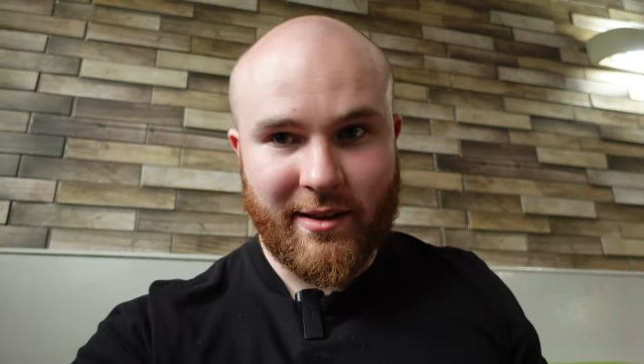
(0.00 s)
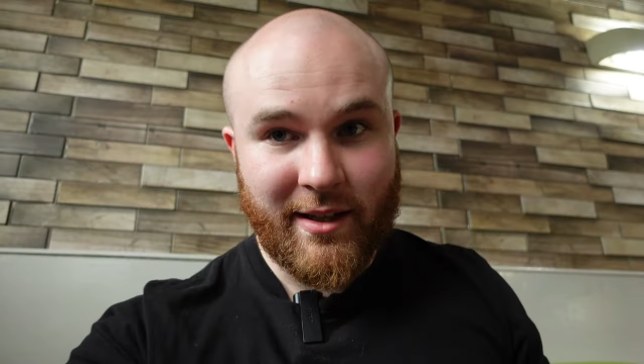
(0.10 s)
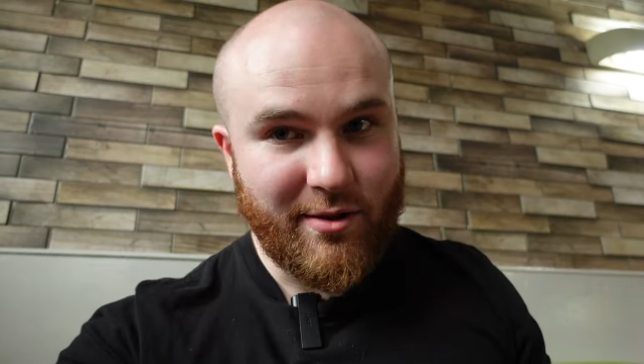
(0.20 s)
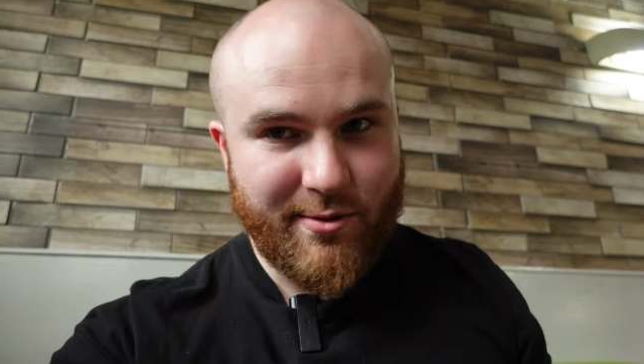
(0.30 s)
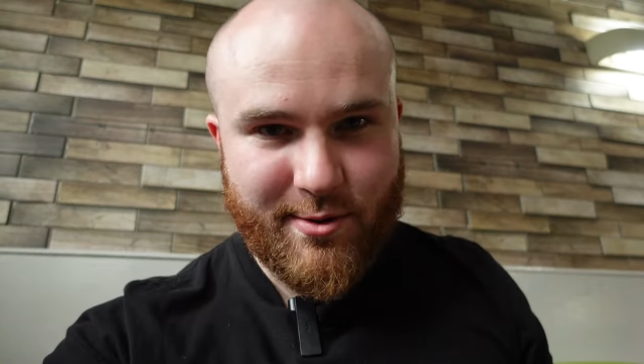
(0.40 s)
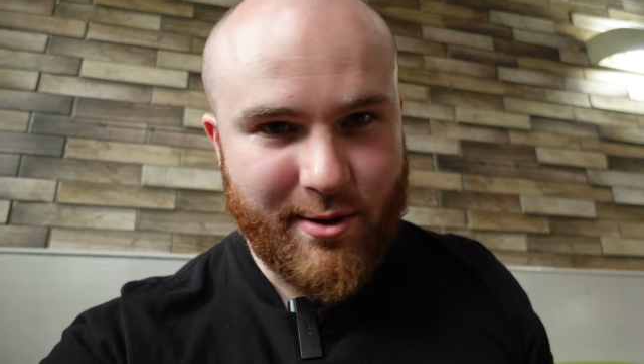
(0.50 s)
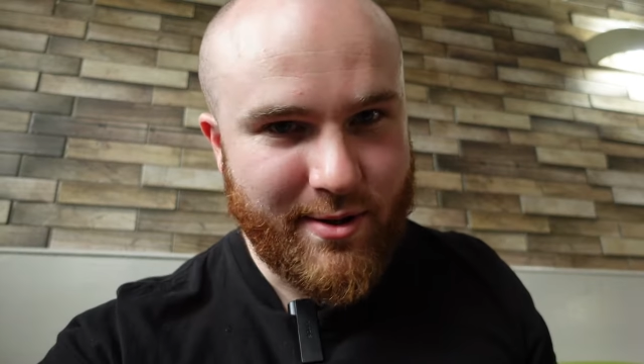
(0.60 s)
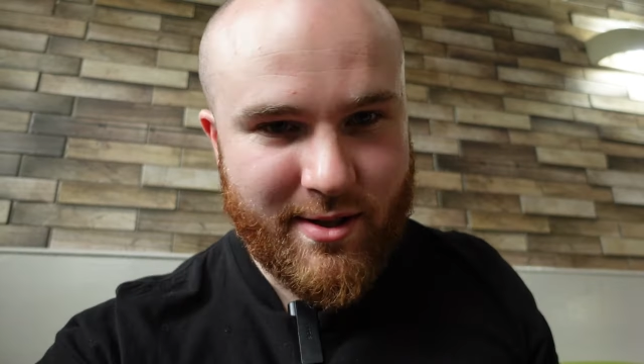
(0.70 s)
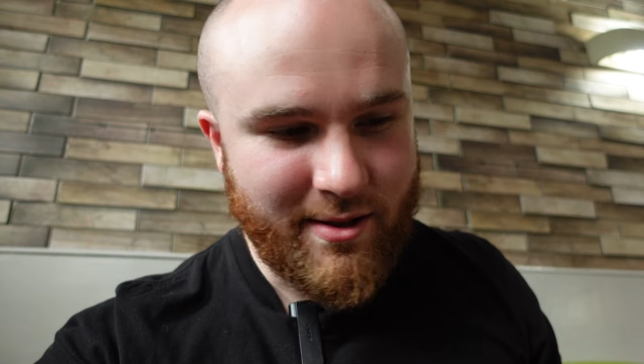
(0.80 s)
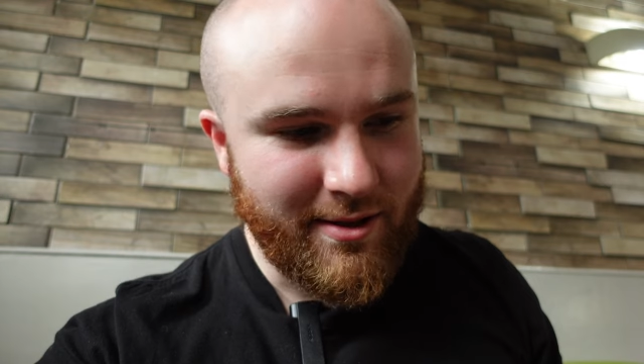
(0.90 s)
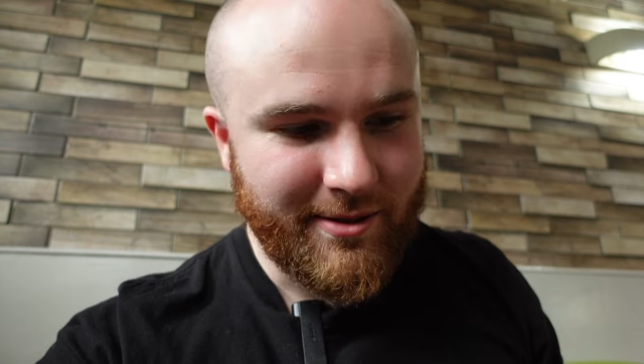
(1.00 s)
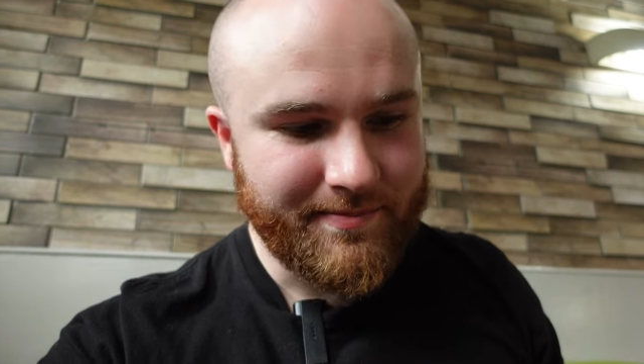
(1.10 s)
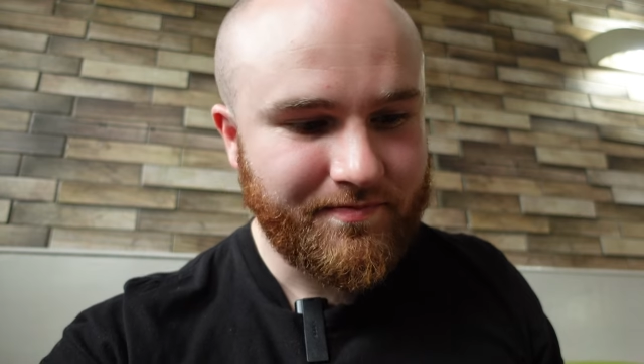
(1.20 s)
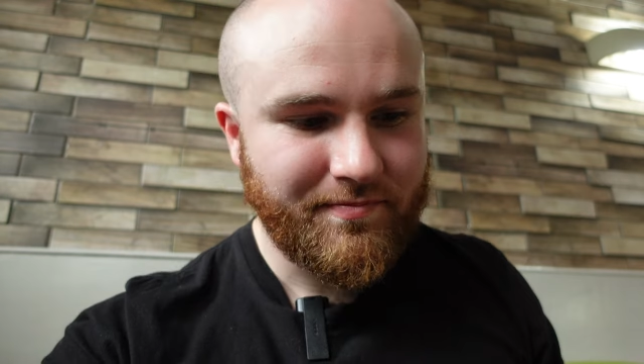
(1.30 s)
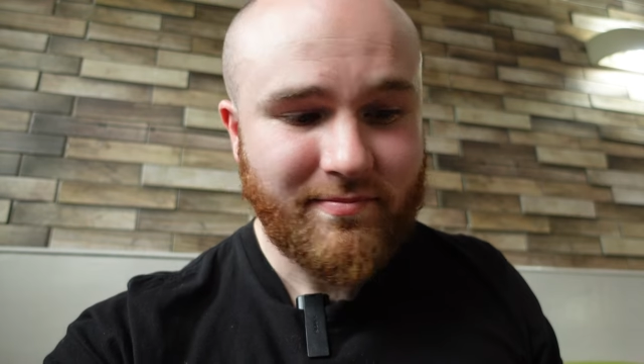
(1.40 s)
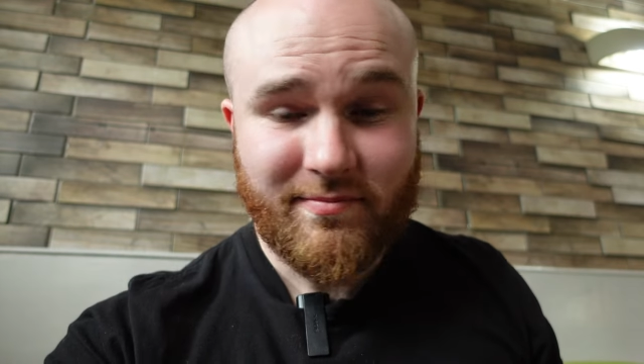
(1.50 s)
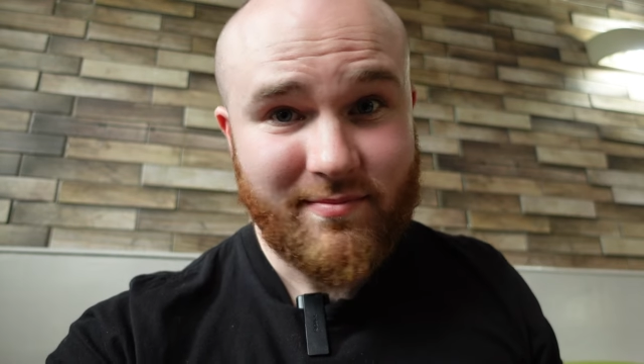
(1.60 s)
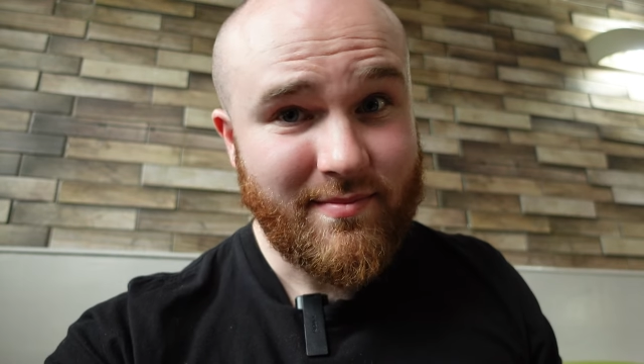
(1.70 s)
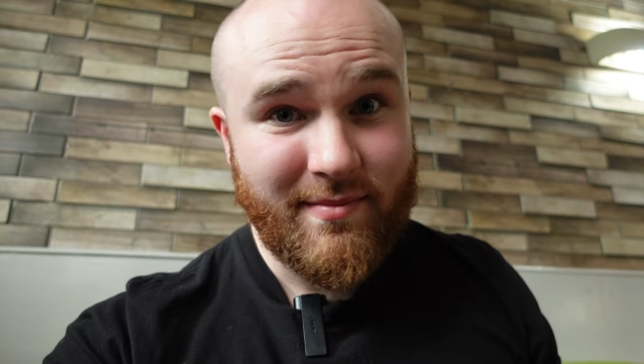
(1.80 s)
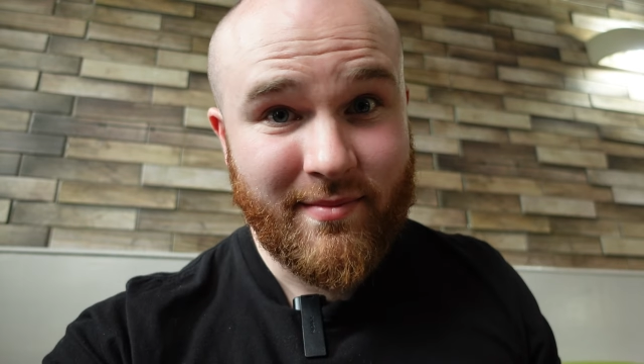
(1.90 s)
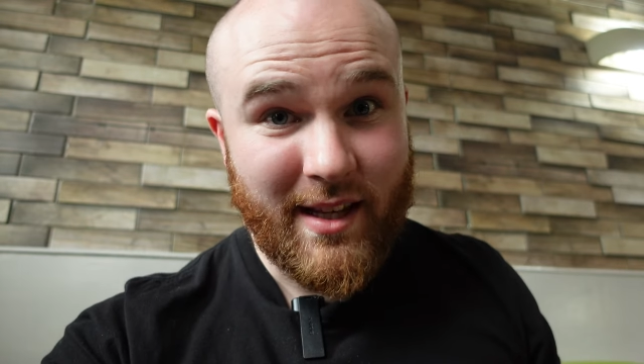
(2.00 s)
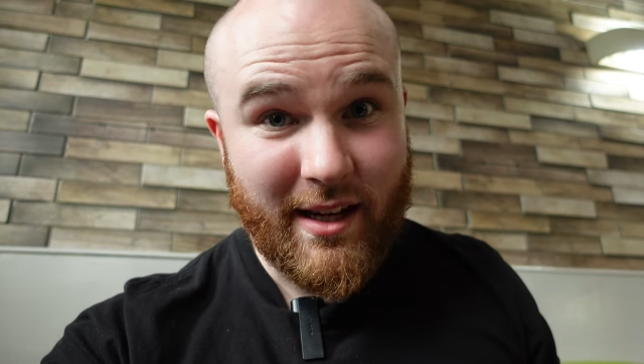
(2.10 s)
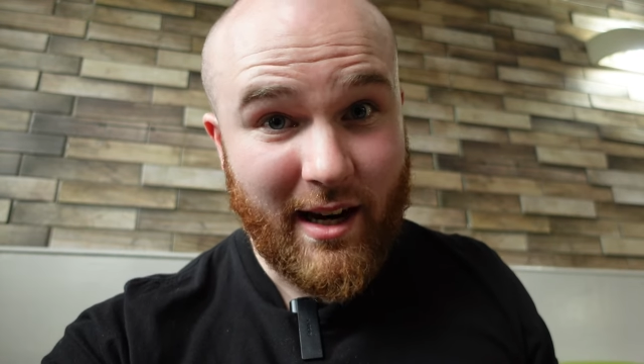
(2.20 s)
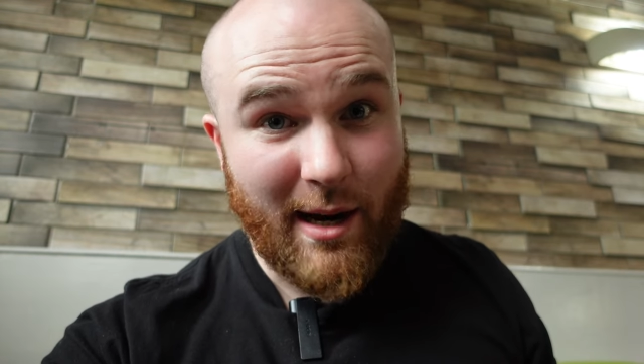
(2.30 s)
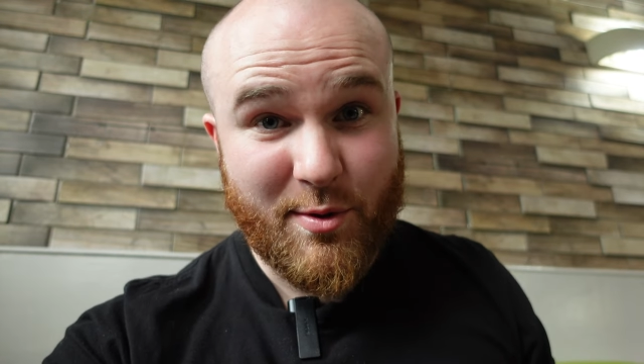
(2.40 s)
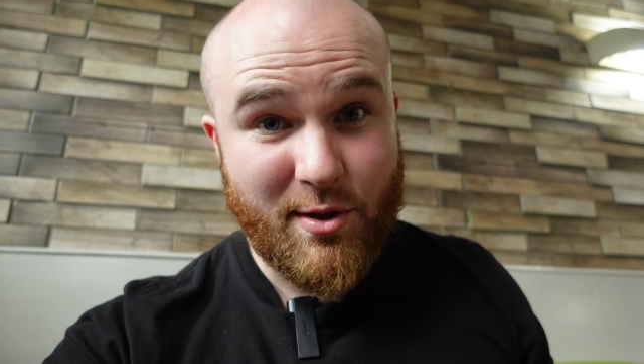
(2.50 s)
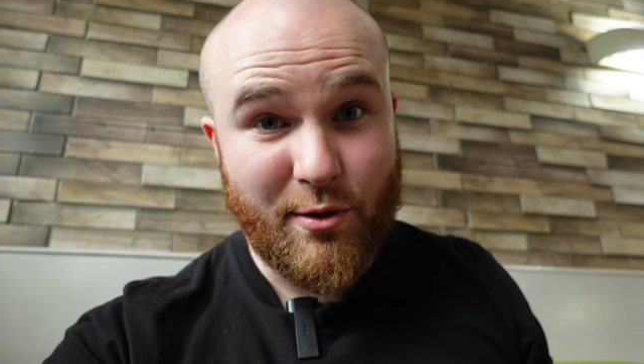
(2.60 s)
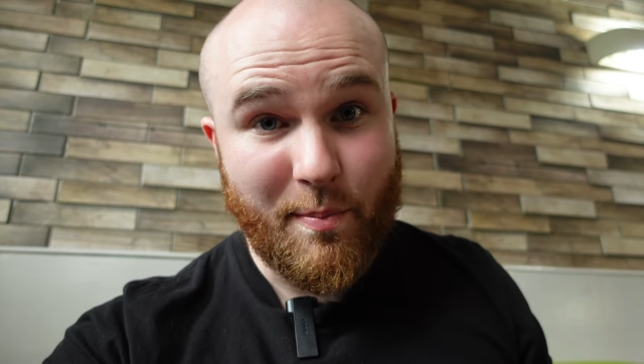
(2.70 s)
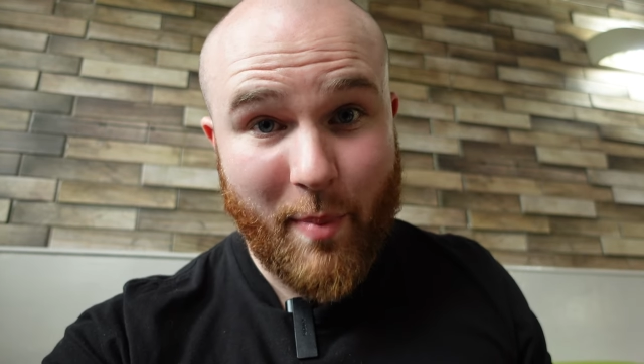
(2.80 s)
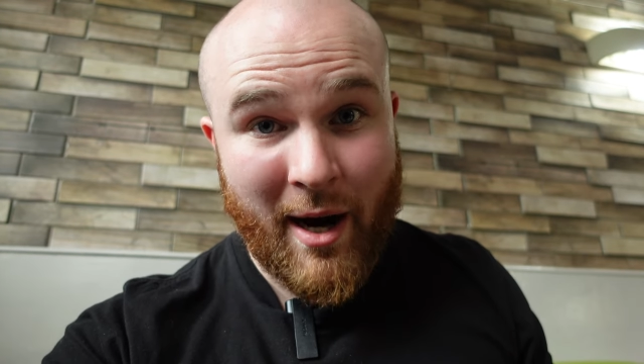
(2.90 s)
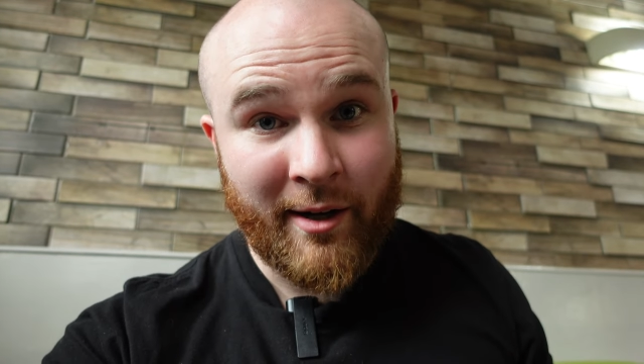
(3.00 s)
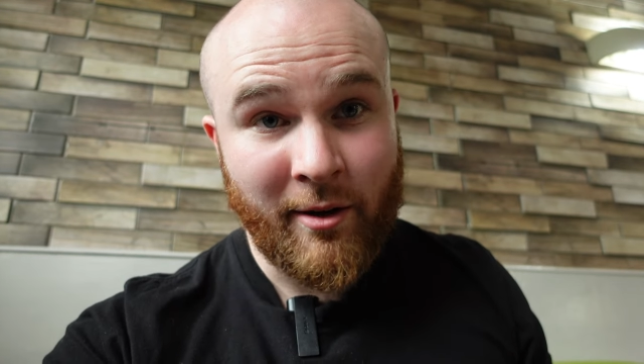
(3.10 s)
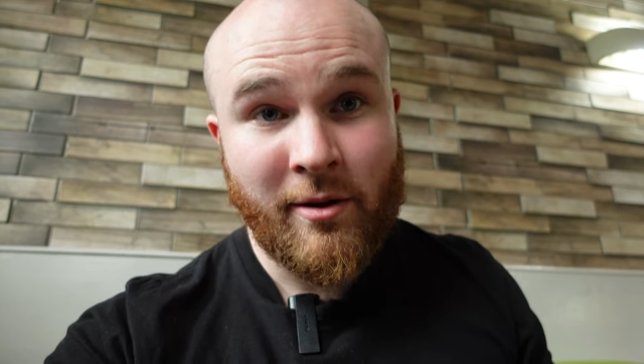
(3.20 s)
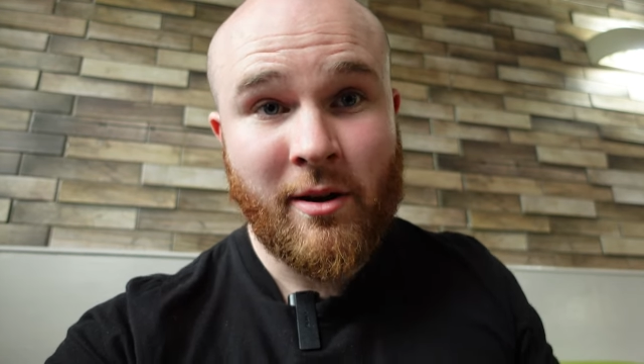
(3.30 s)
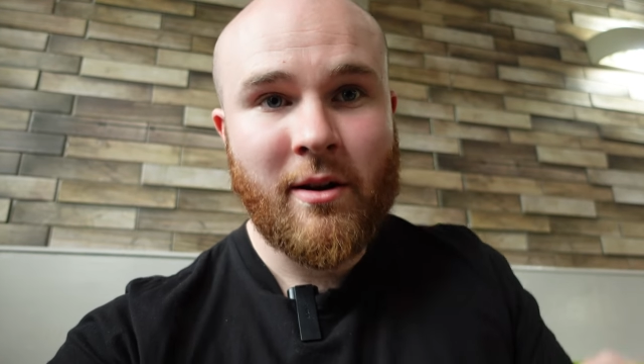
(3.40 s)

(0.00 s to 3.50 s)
in there as well. It's a absolute banger.